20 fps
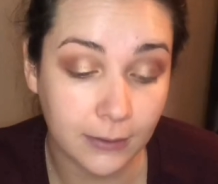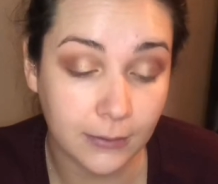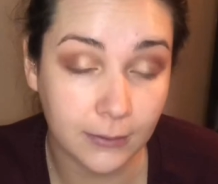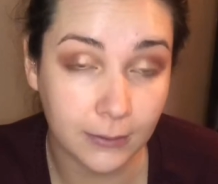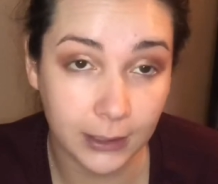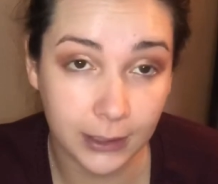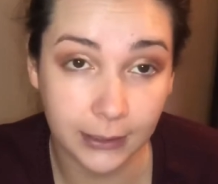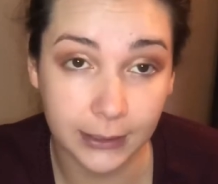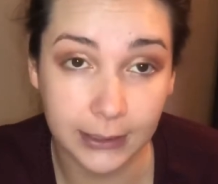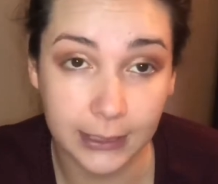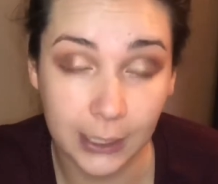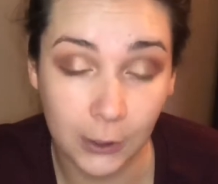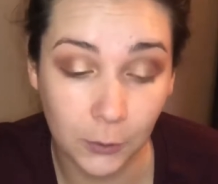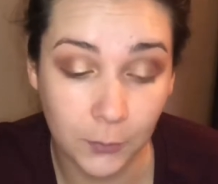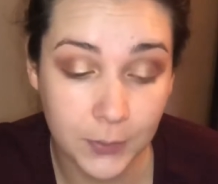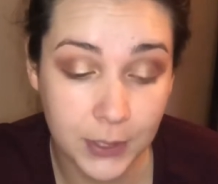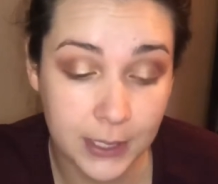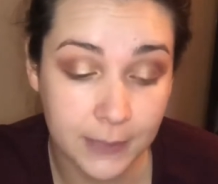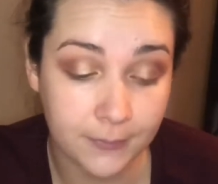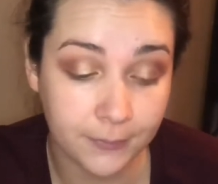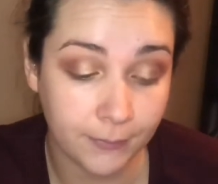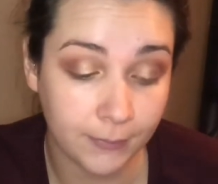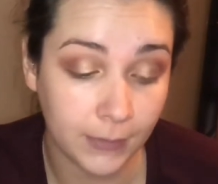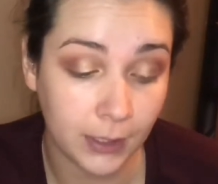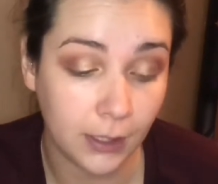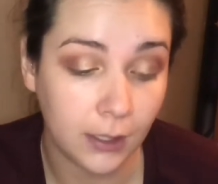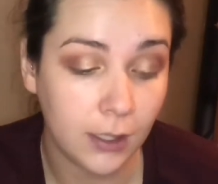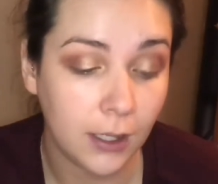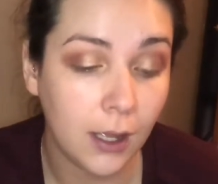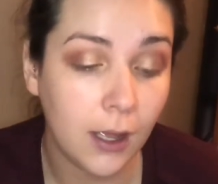really helps.
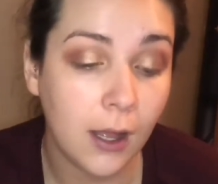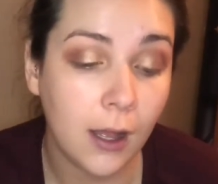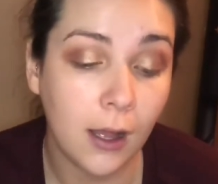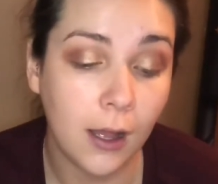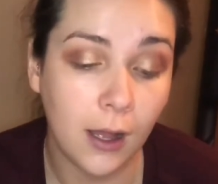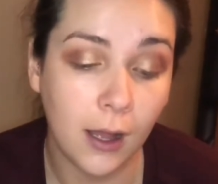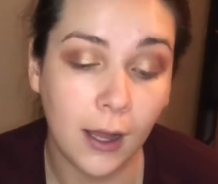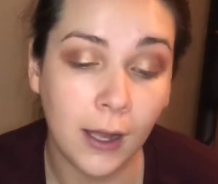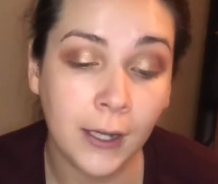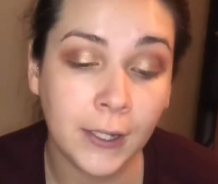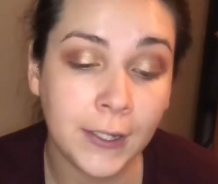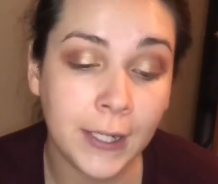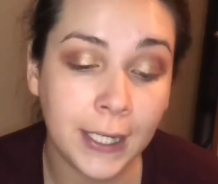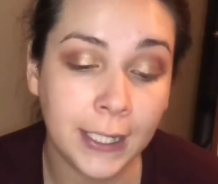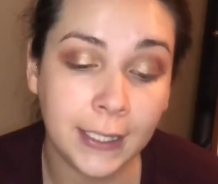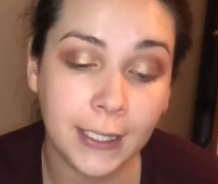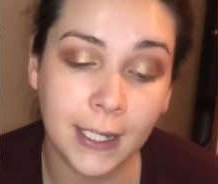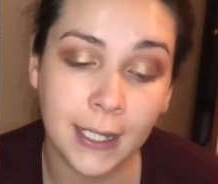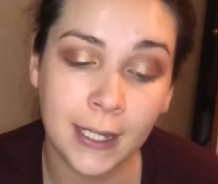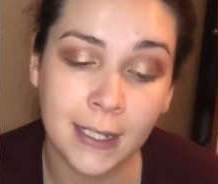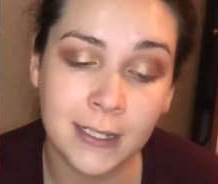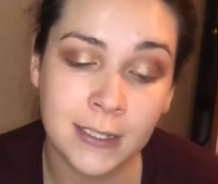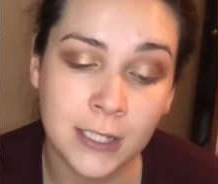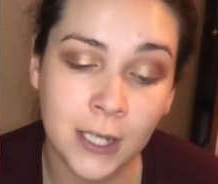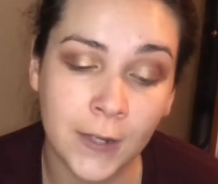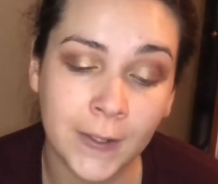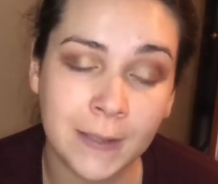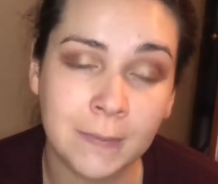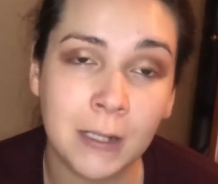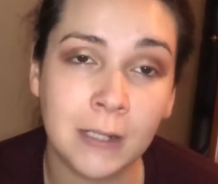All right, and
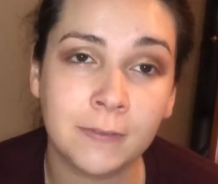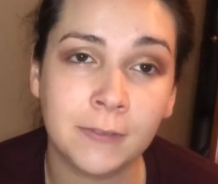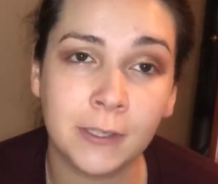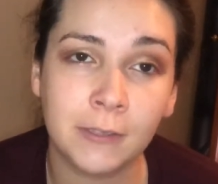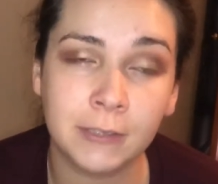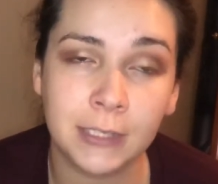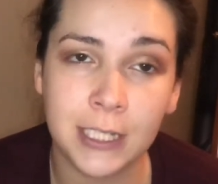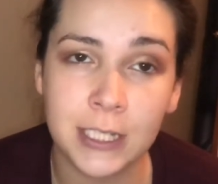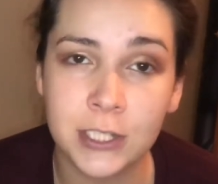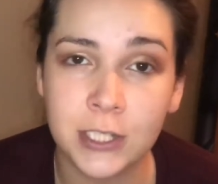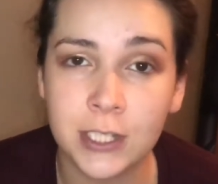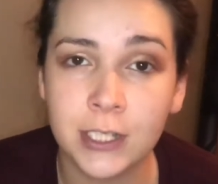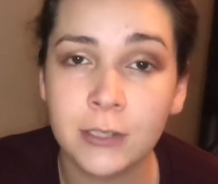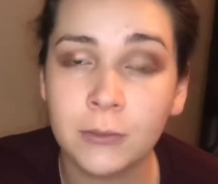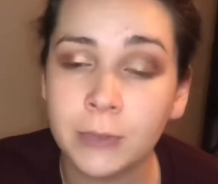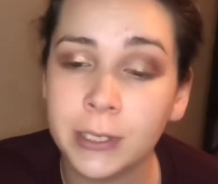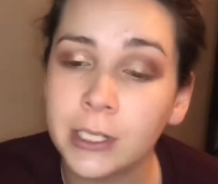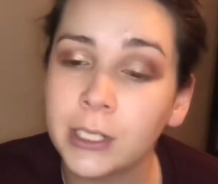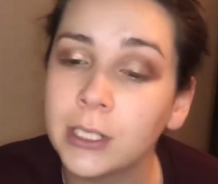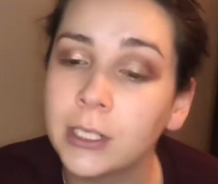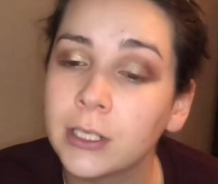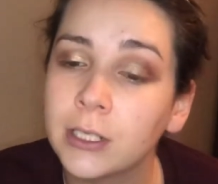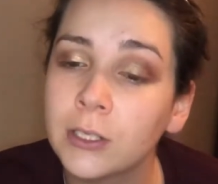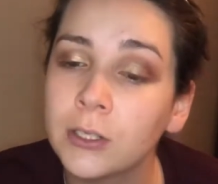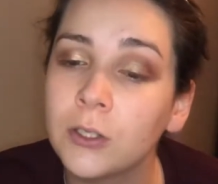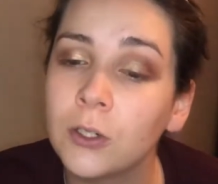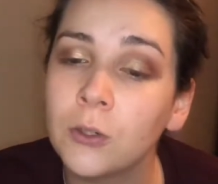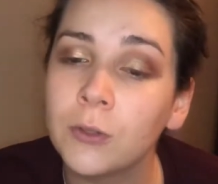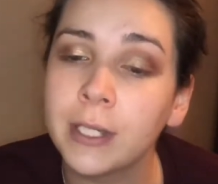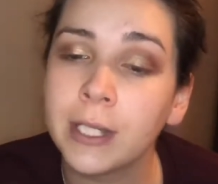talking about foundation, we are gonna
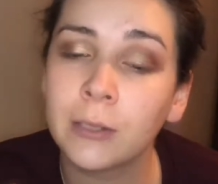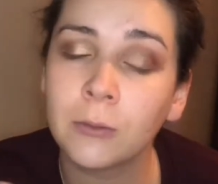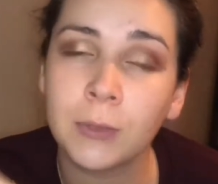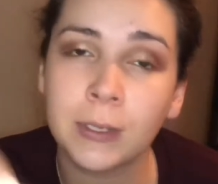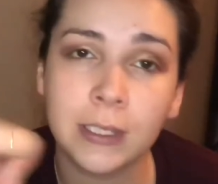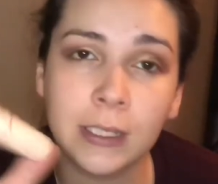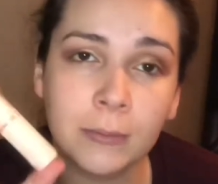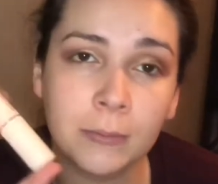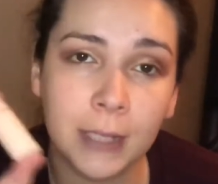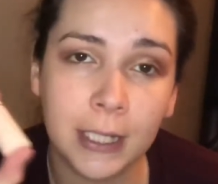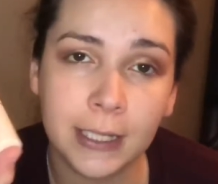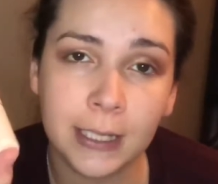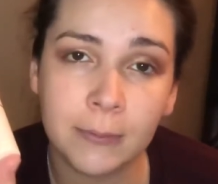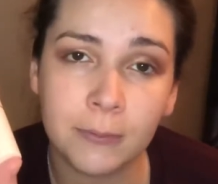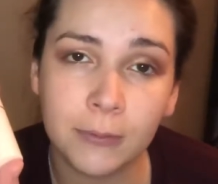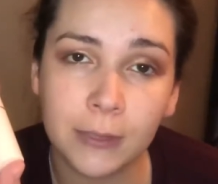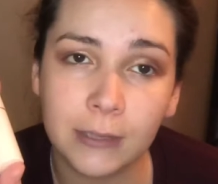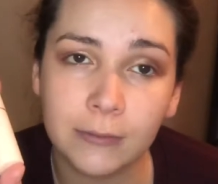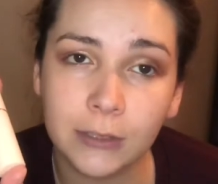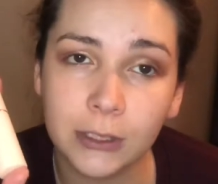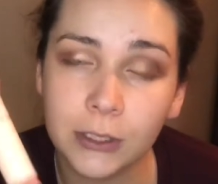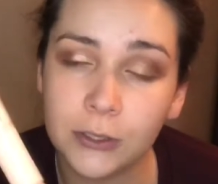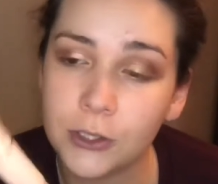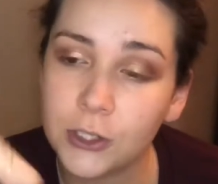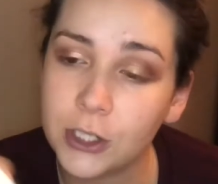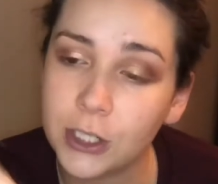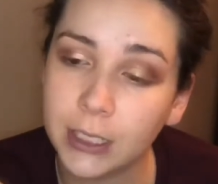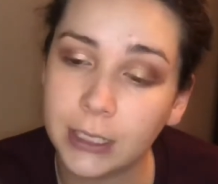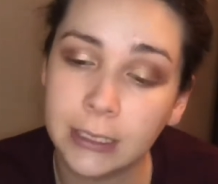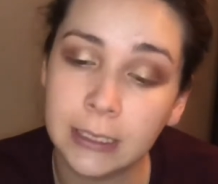go in with the Makeup
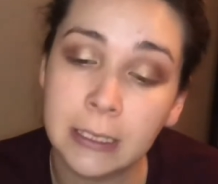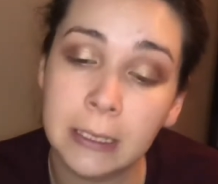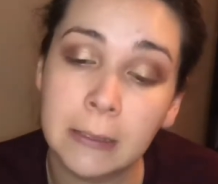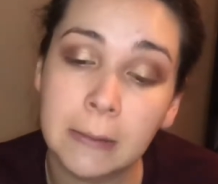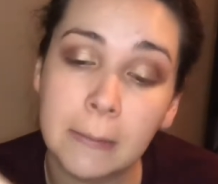Revolution